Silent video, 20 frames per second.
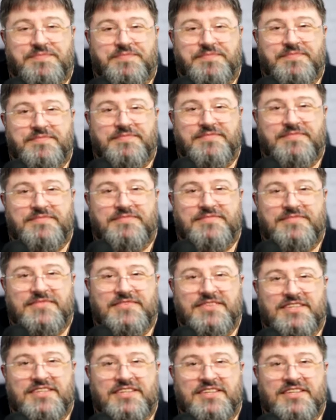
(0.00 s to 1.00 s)

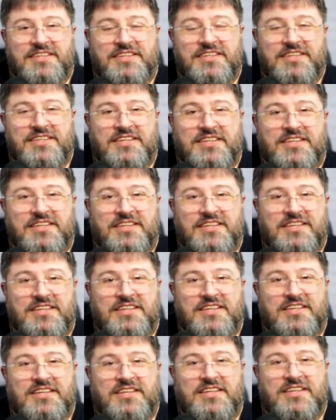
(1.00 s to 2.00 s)

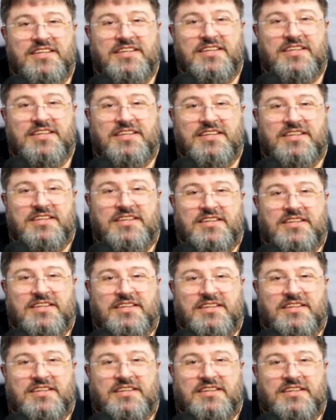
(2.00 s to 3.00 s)

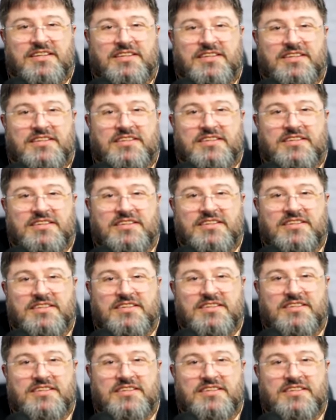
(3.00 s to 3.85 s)
(silent)